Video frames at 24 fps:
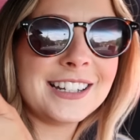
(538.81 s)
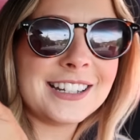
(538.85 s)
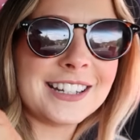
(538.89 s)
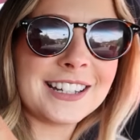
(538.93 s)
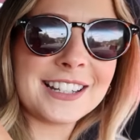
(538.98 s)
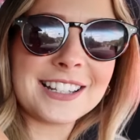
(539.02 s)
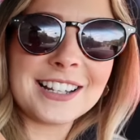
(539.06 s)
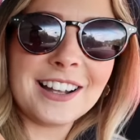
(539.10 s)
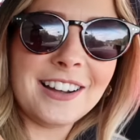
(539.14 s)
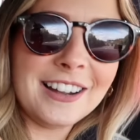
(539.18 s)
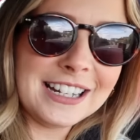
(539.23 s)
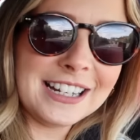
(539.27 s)

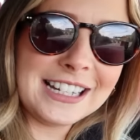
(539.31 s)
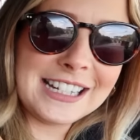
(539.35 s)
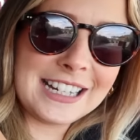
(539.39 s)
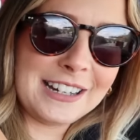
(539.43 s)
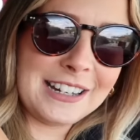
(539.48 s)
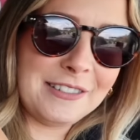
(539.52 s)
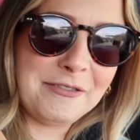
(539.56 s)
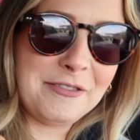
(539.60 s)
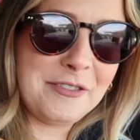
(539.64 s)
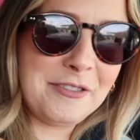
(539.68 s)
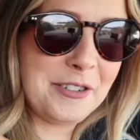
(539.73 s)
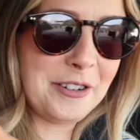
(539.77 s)
designed
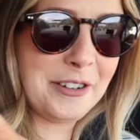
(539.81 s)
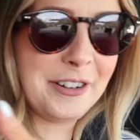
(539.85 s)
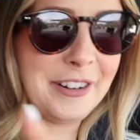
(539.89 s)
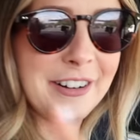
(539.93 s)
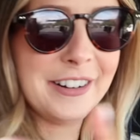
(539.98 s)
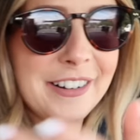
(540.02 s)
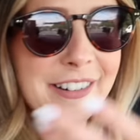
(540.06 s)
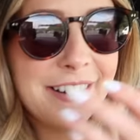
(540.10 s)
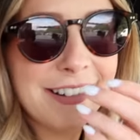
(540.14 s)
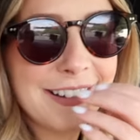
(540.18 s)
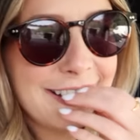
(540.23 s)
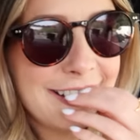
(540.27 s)
it for?
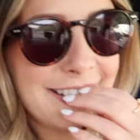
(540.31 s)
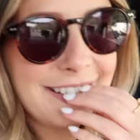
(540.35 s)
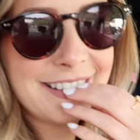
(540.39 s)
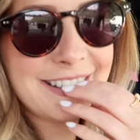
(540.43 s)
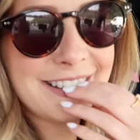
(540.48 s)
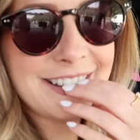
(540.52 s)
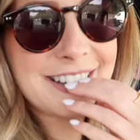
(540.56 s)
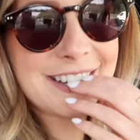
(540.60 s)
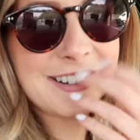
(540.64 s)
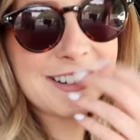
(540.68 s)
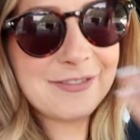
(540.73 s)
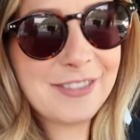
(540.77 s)

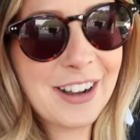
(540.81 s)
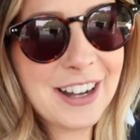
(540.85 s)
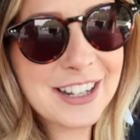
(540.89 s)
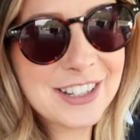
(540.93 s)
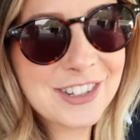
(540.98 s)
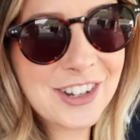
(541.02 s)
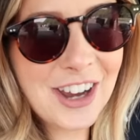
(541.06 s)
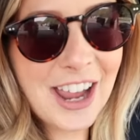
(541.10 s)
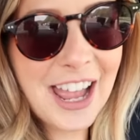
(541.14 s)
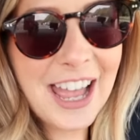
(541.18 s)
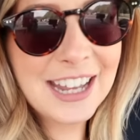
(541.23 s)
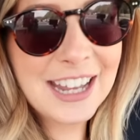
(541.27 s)
To
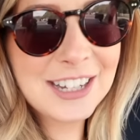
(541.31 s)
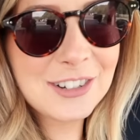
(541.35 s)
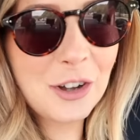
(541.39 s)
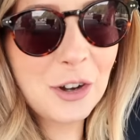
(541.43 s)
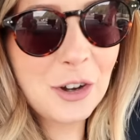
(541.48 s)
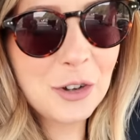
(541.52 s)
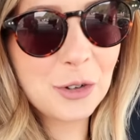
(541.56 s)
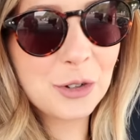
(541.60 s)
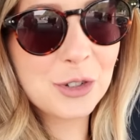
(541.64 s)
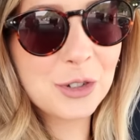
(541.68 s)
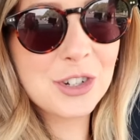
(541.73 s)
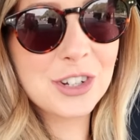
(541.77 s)
rest your head
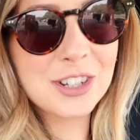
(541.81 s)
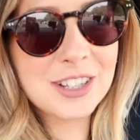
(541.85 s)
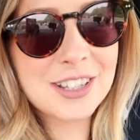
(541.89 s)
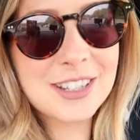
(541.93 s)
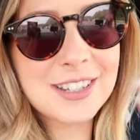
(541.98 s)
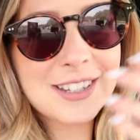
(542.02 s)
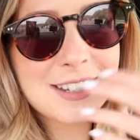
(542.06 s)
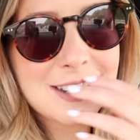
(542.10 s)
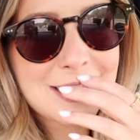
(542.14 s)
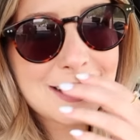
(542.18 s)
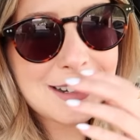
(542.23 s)
on, or just,